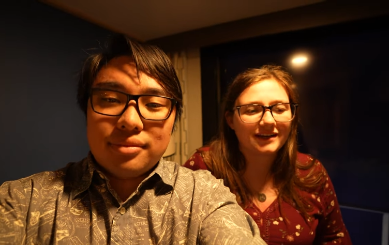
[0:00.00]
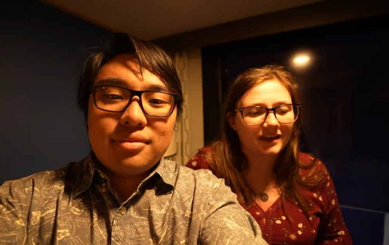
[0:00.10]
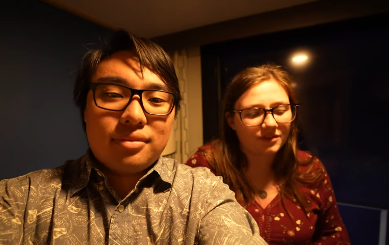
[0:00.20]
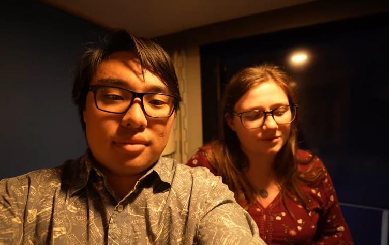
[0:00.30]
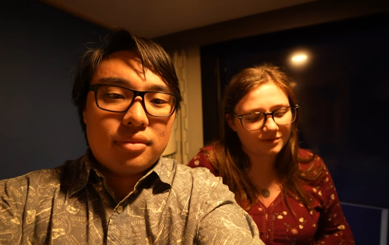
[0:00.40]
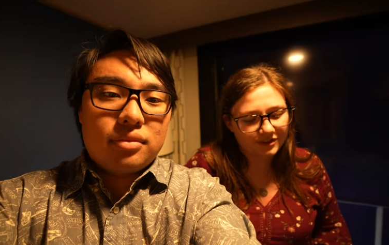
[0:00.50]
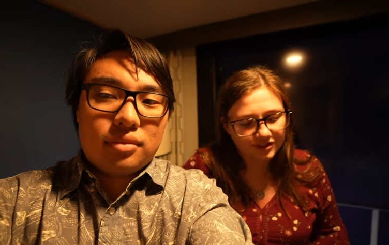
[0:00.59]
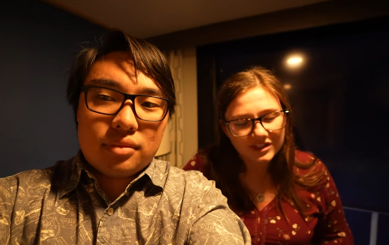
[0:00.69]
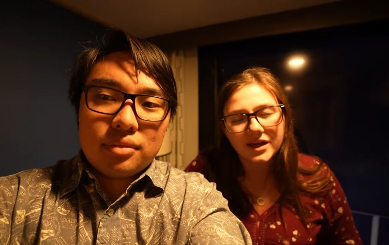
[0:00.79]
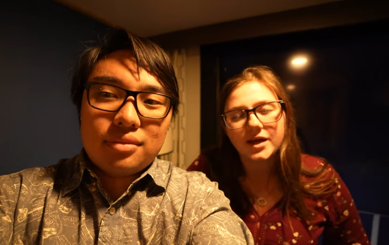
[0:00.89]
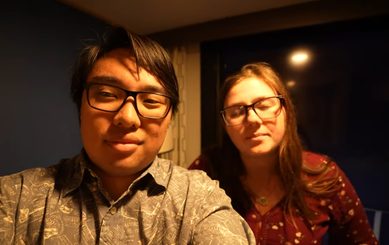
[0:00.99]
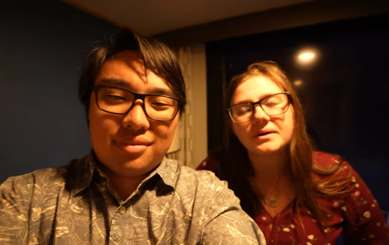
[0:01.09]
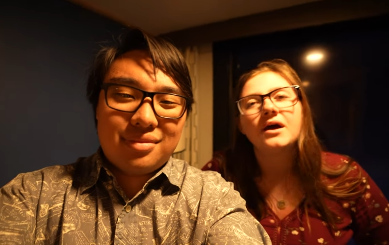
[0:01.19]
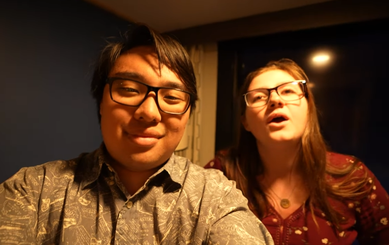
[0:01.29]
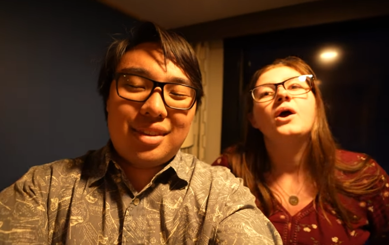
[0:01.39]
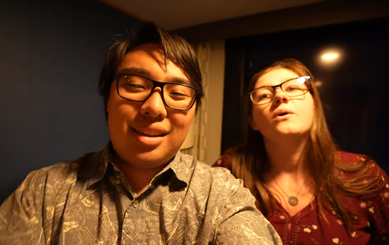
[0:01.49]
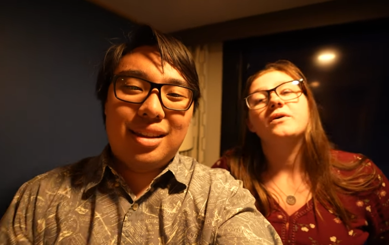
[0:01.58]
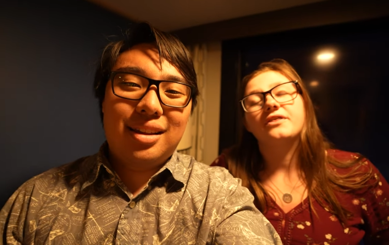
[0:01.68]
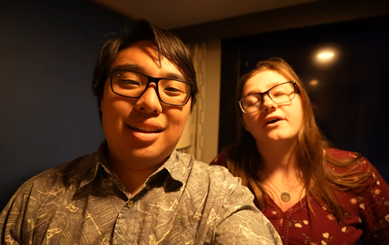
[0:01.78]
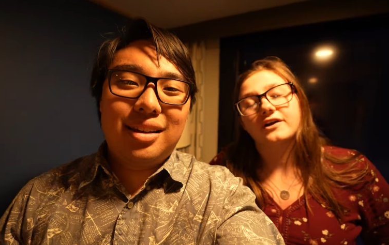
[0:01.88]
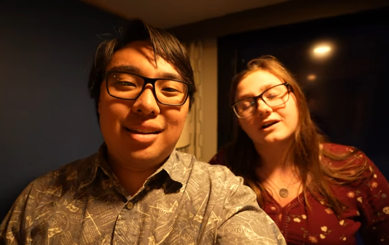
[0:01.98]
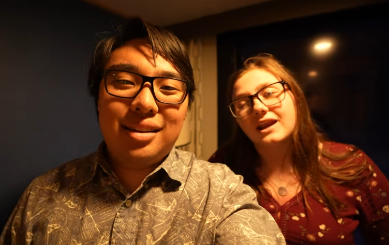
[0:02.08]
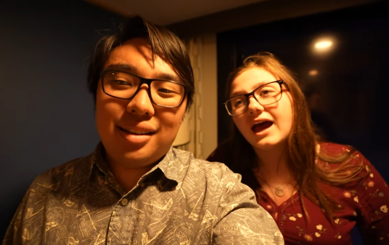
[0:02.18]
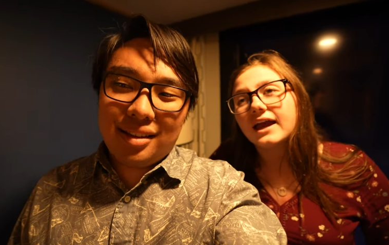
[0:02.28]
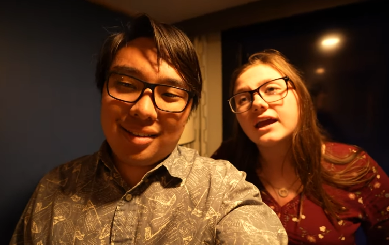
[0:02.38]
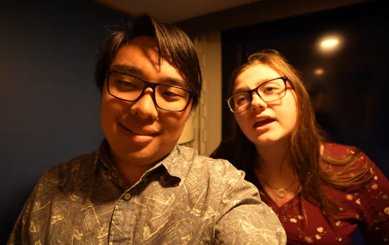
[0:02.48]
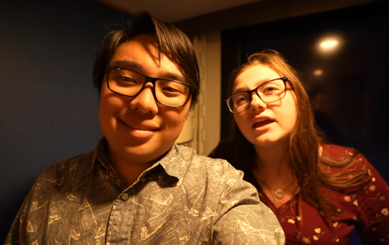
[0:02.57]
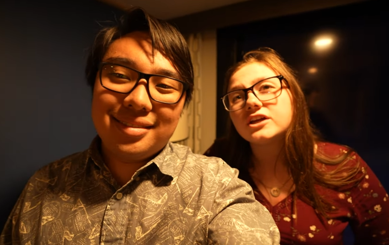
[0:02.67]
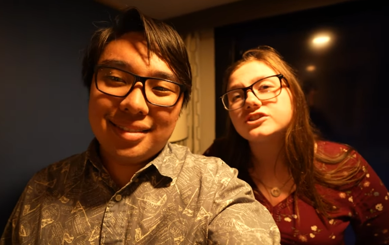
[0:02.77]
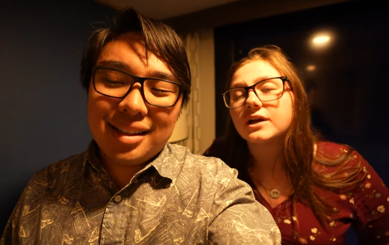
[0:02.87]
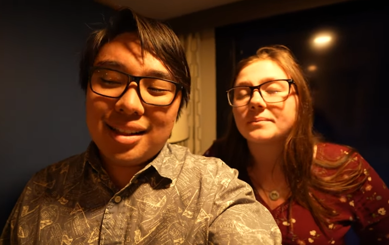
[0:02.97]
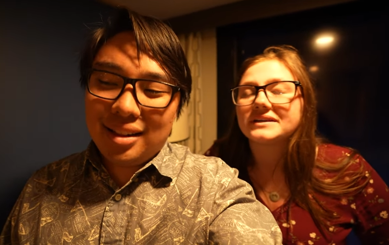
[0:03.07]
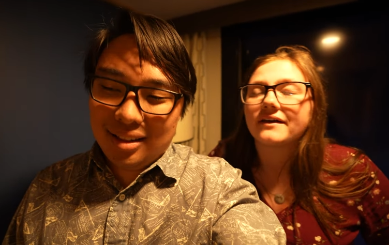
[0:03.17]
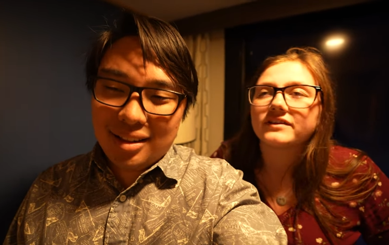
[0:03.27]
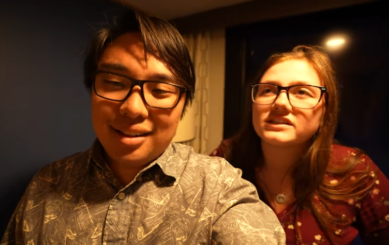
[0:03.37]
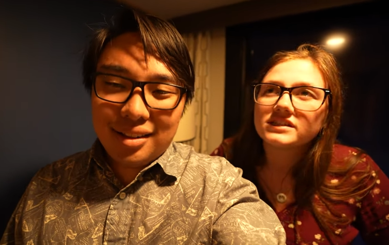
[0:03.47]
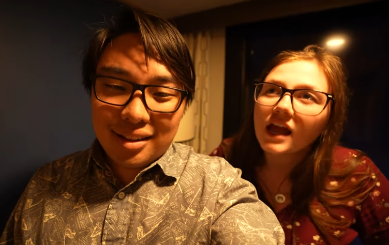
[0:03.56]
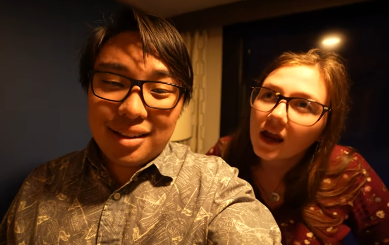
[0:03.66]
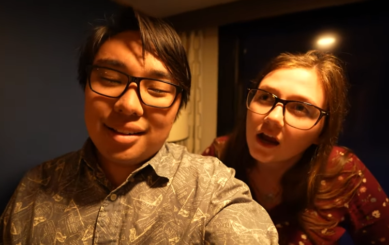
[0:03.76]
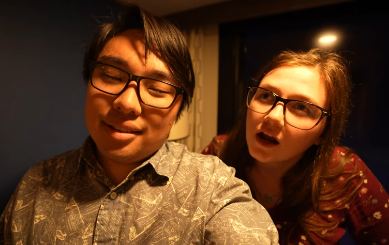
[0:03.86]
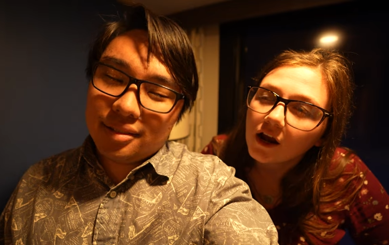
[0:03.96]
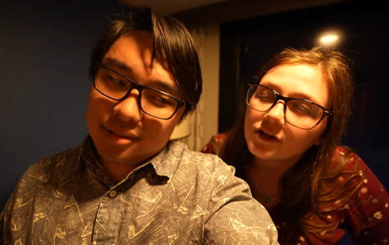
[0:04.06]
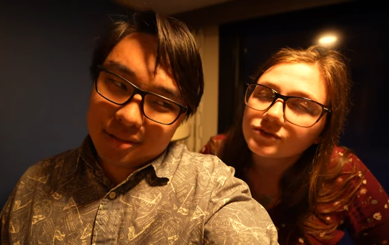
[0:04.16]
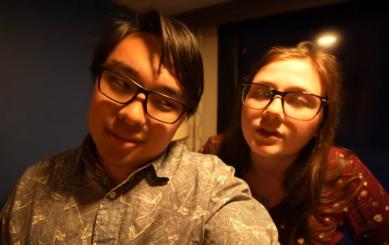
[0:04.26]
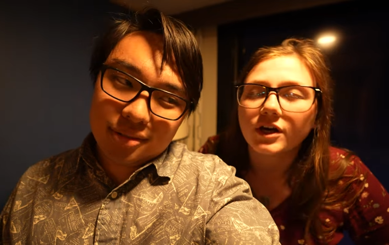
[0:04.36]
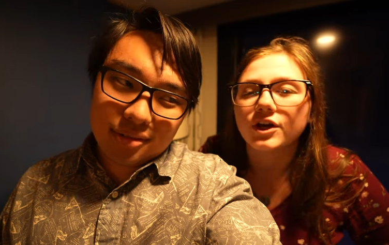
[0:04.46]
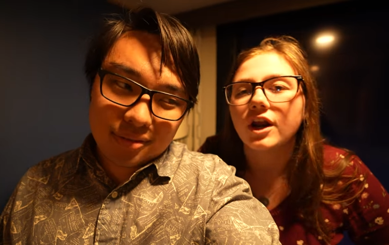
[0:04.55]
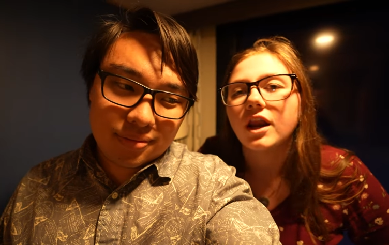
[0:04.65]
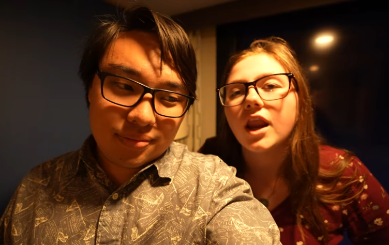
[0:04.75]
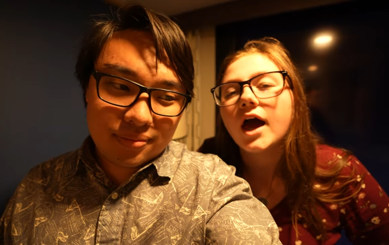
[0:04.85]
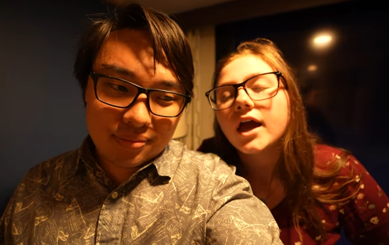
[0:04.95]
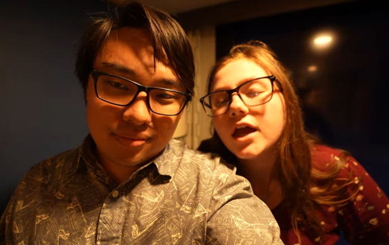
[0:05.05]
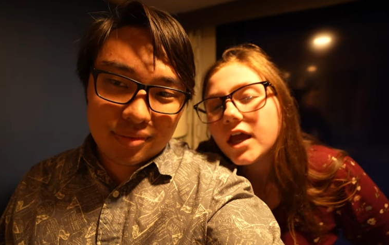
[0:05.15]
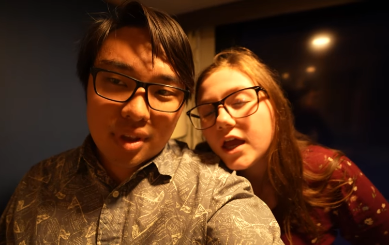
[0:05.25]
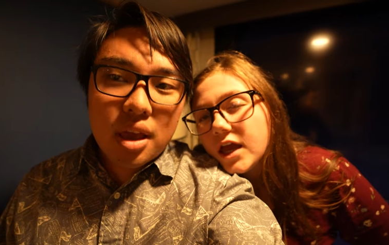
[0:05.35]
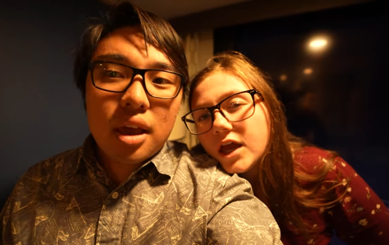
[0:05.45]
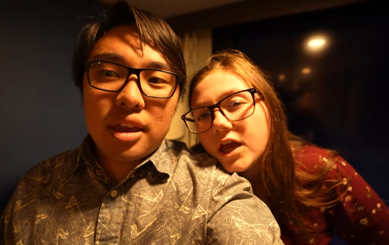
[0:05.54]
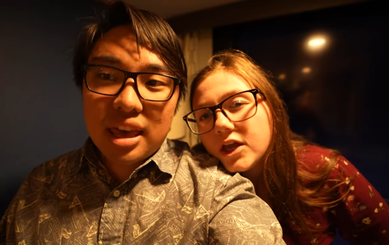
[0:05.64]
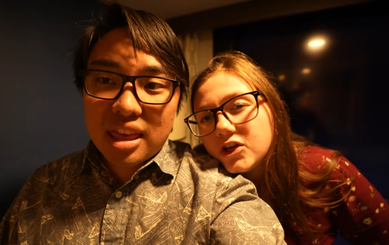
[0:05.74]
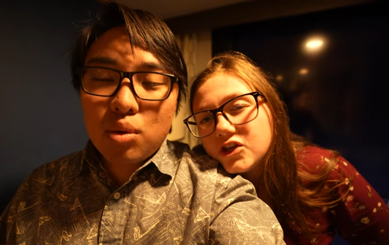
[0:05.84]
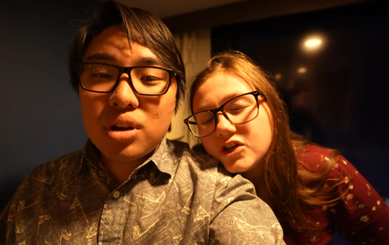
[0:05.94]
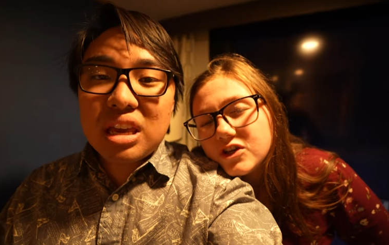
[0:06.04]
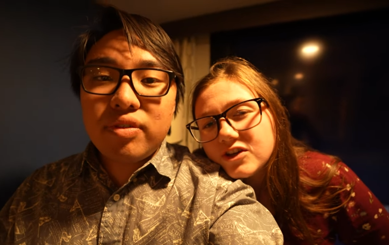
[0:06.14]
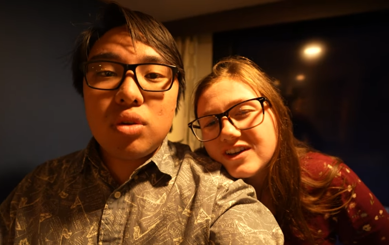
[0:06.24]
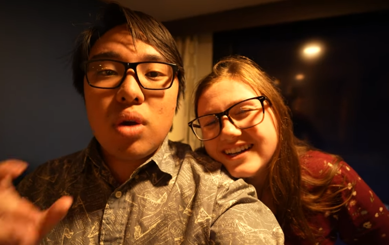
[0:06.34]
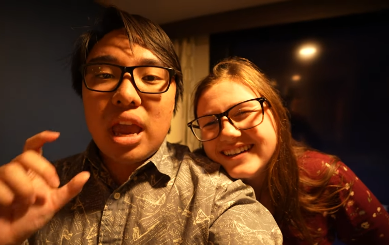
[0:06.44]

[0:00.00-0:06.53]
Speaker 1: to get through the ship with all your luggage and up and down the stairs with all your luggage.
Speaker 2: Yeah, they will give you